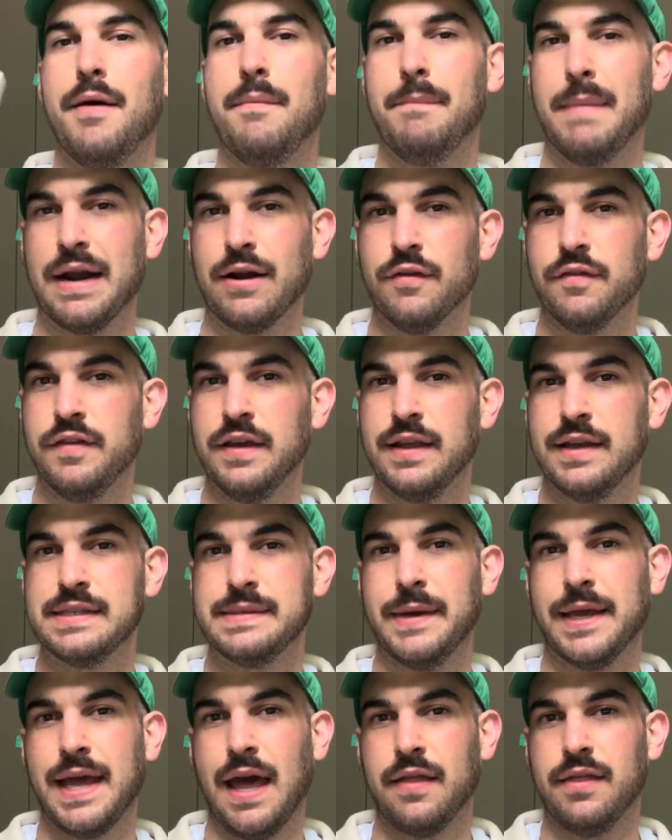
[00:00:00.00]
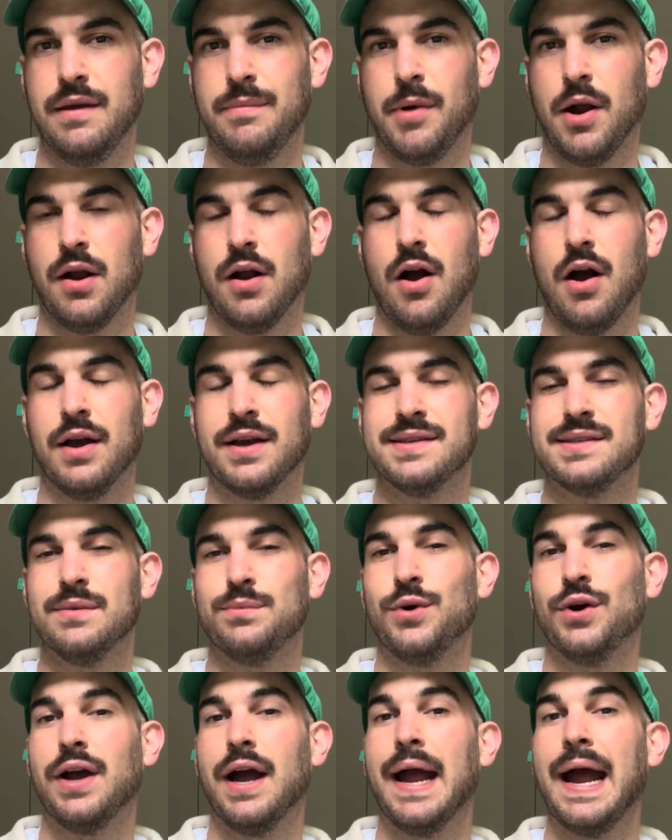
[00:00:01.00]
Minor Feelings by Kathy Park Hong is a
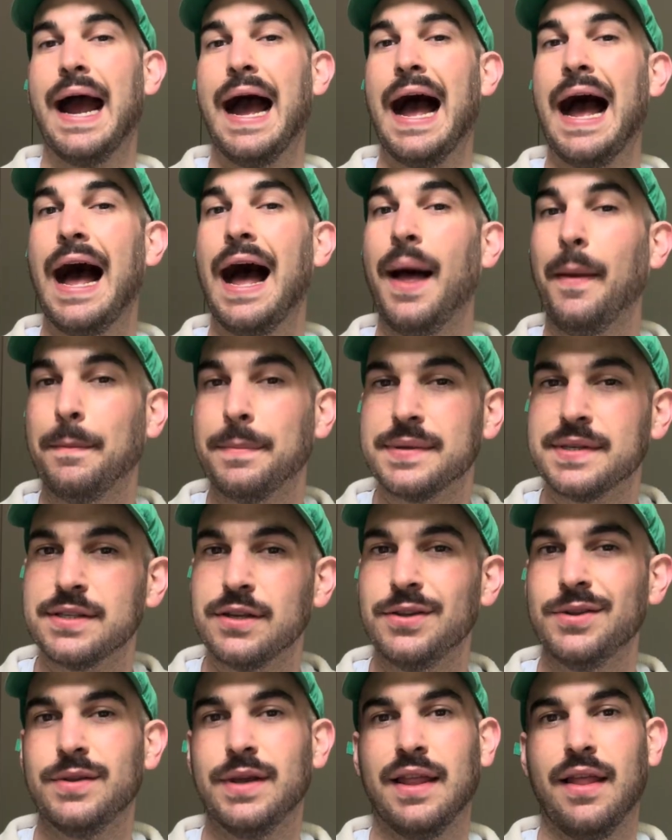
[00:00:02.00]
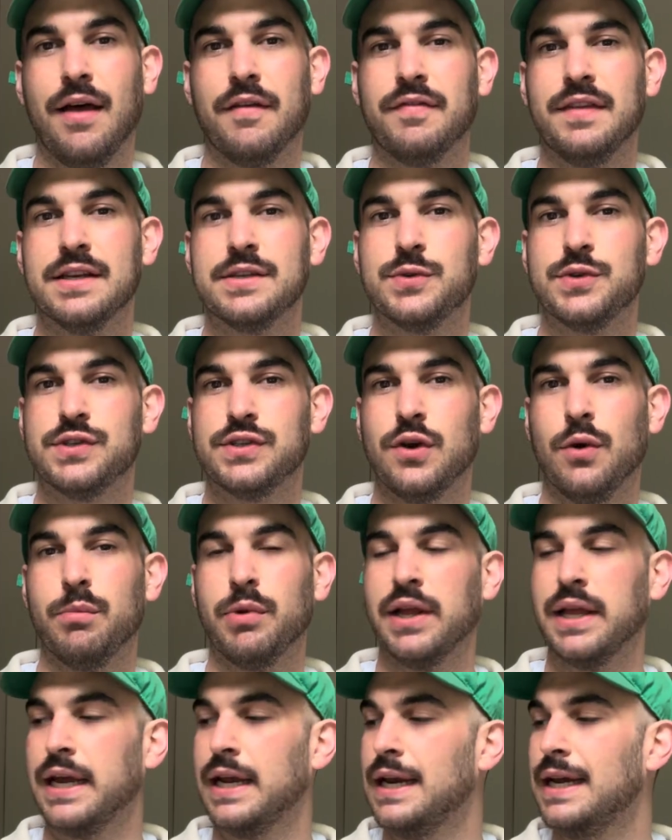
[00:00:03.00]
book I absolutely love. This was so
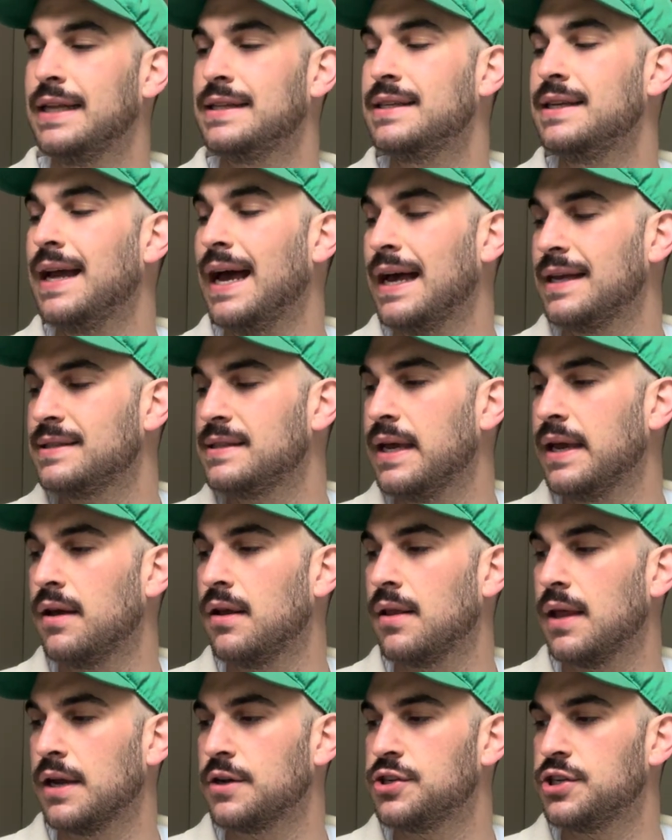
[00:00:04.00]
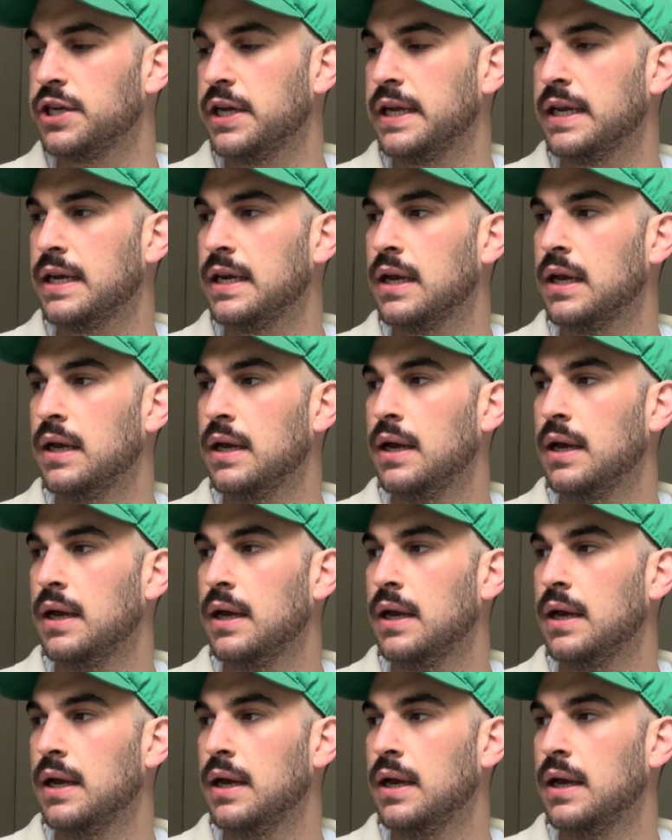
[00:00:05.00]
brilliant. It's an essay collection